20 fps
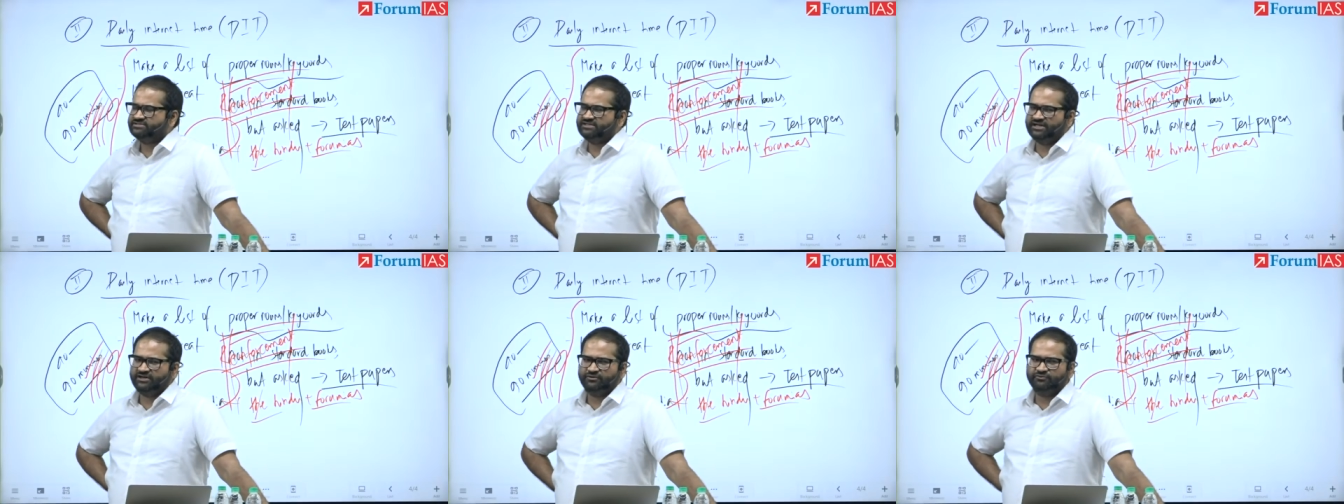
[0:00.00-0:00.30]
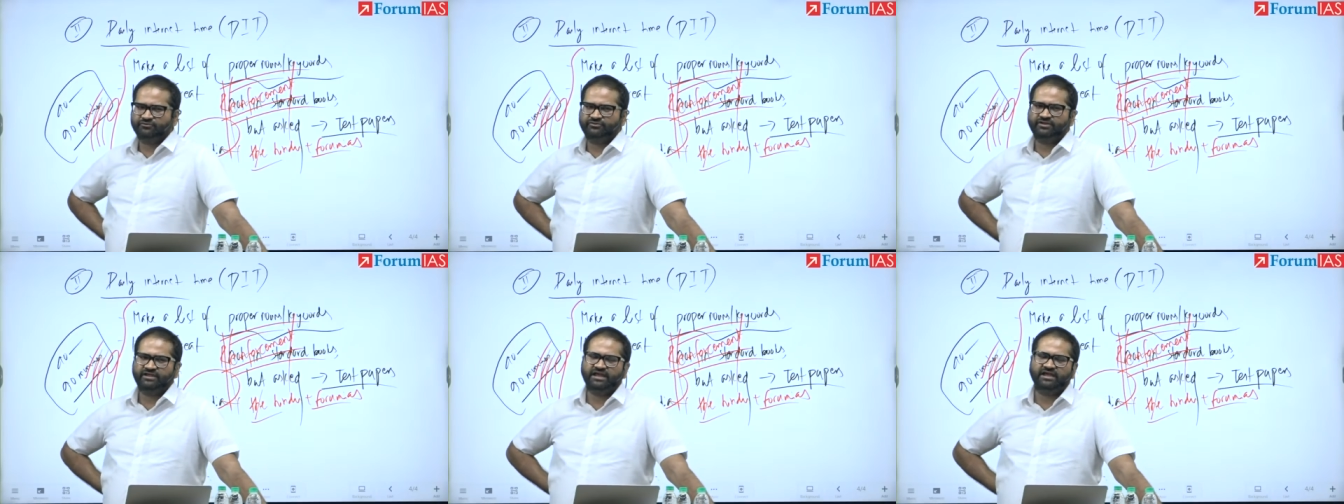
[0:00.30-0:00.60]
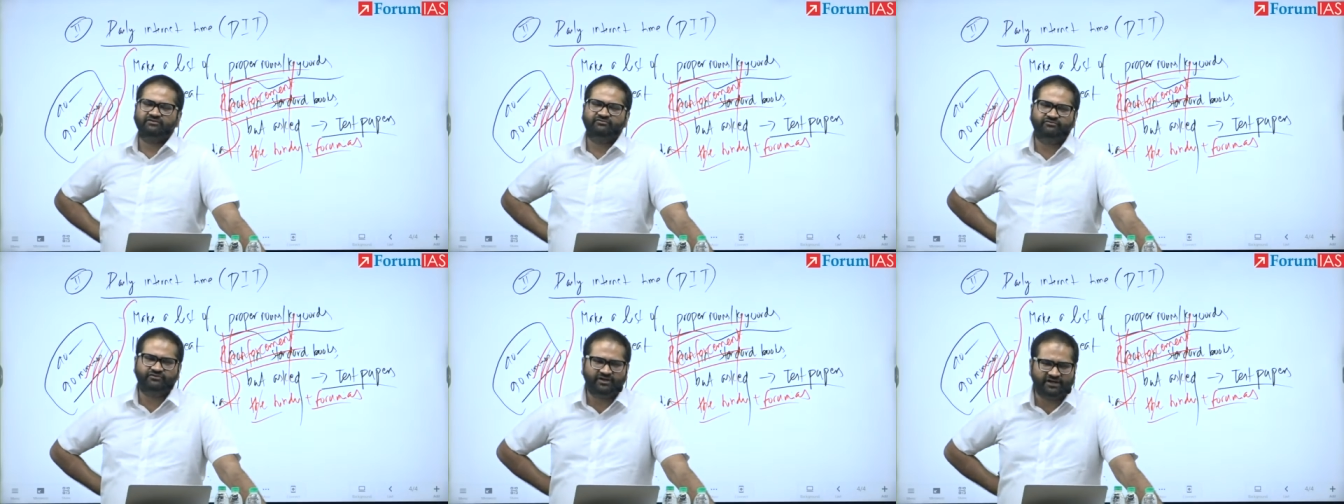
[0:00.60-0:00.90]
that you see
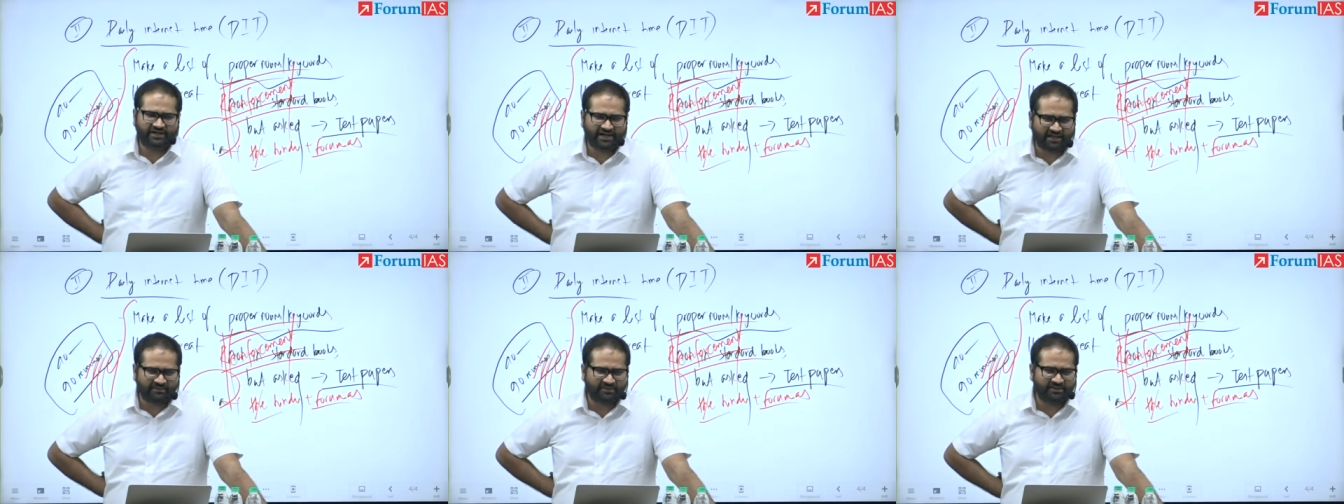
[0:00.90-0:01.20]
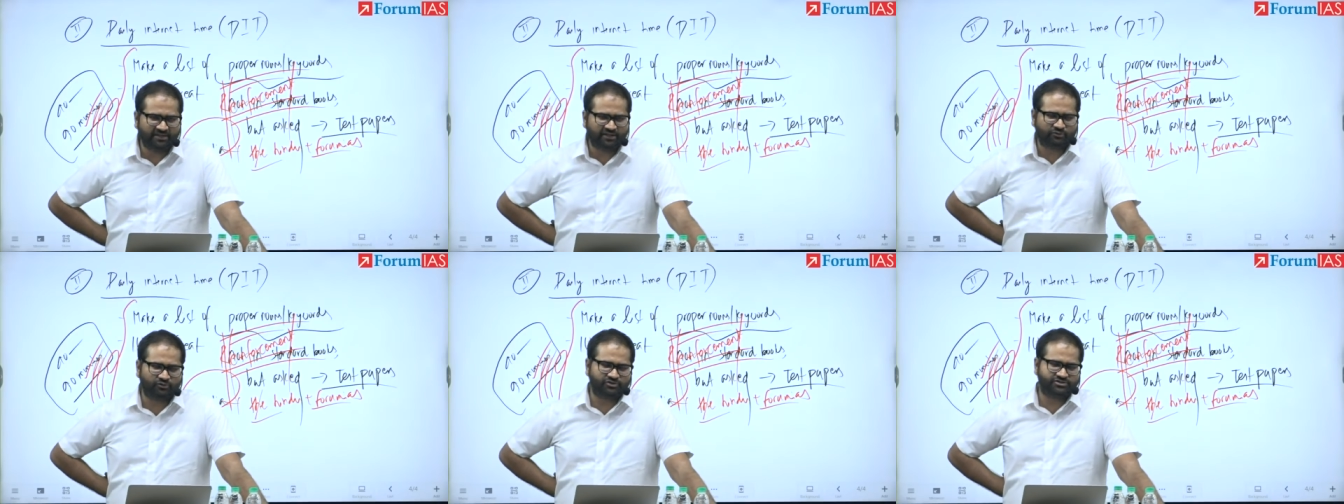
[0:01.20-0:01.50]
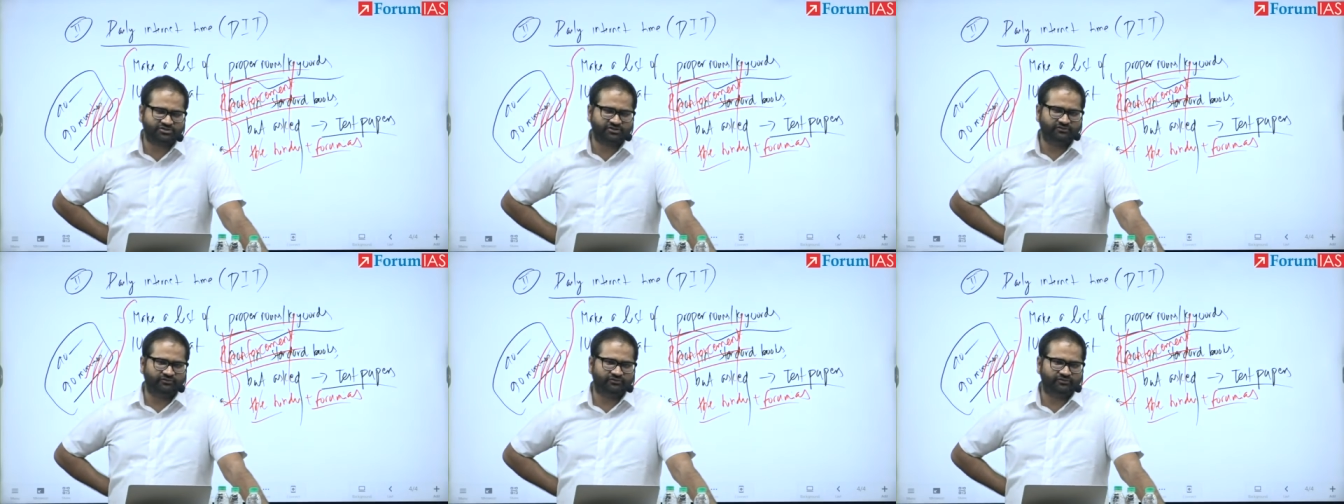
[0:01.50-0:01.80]
every time in the
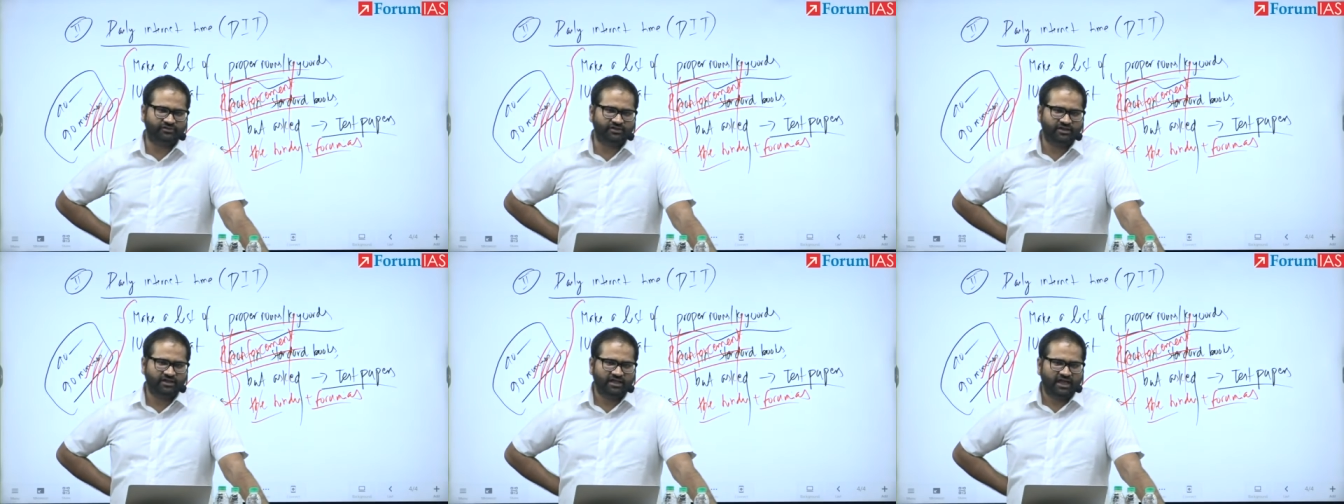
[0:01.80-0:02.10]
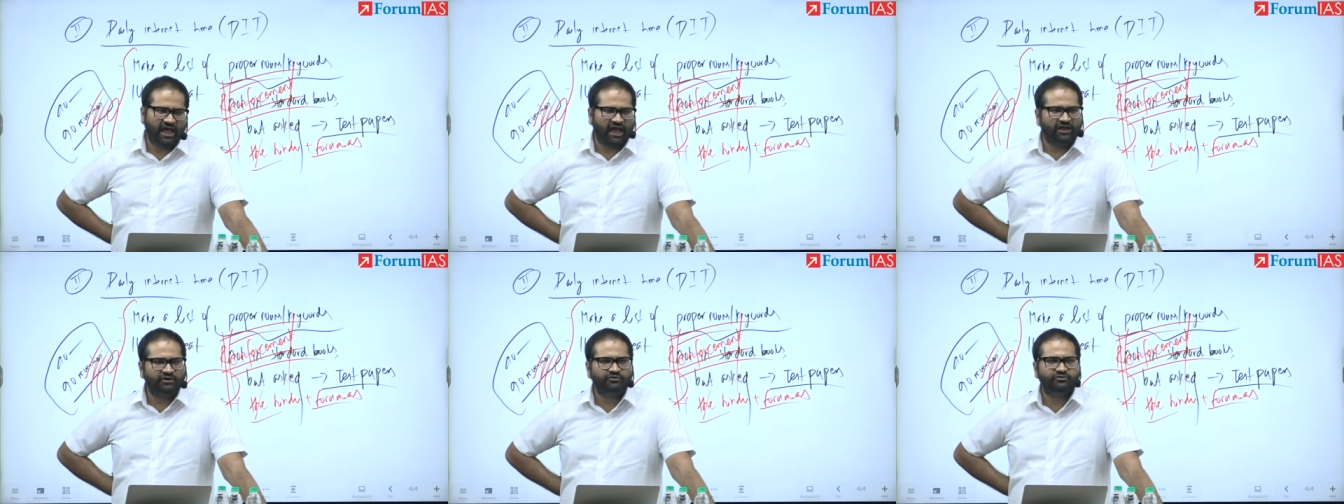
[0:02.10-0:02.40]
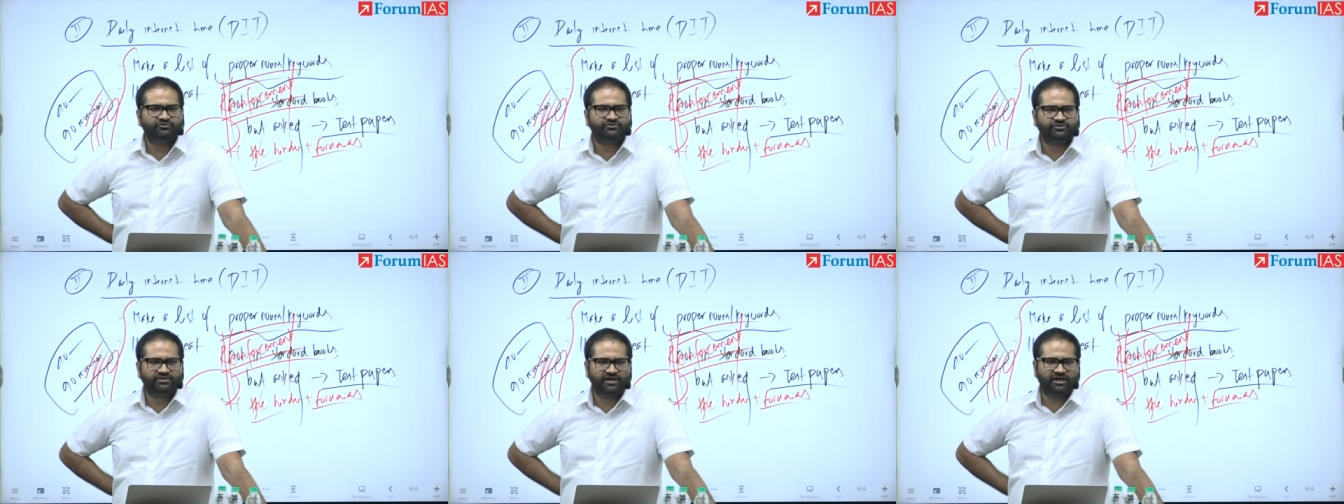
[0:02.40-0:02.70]
questions and
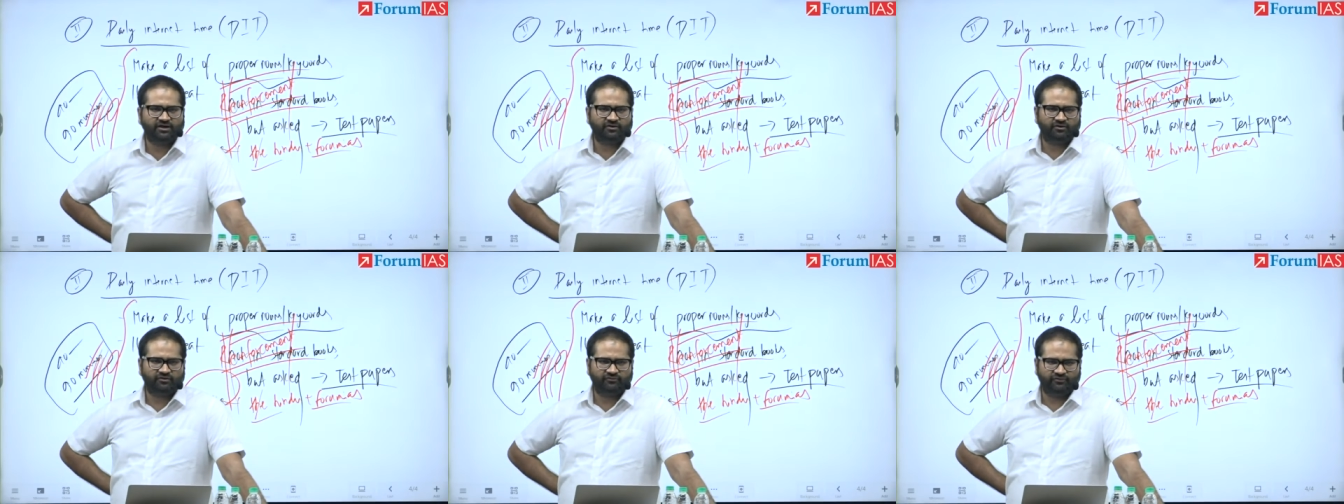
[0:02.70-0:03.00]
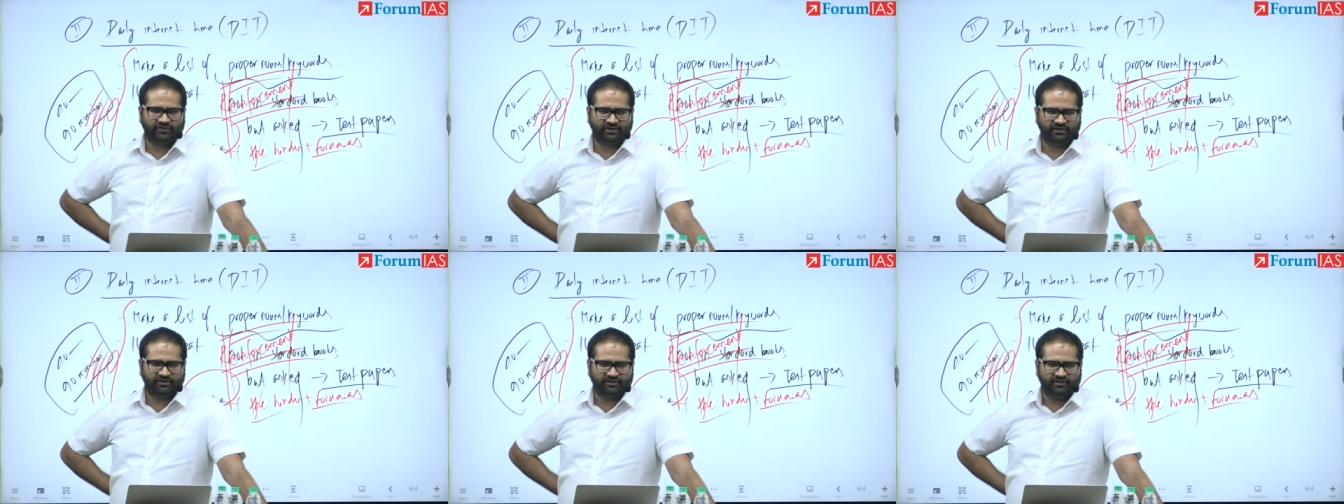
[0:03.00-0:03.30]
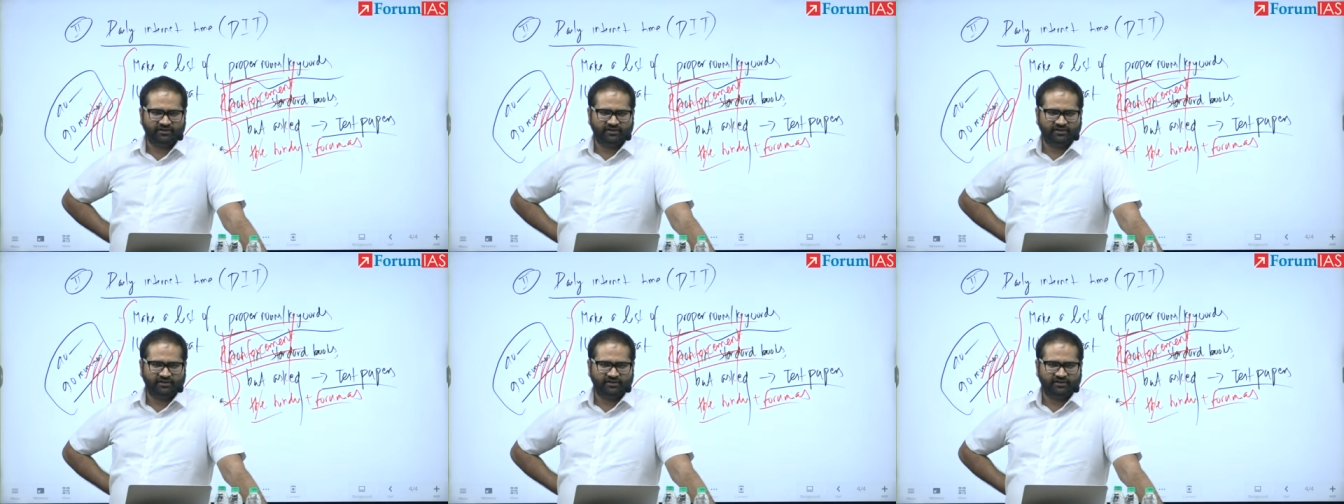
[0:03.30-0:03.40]
you're scared of it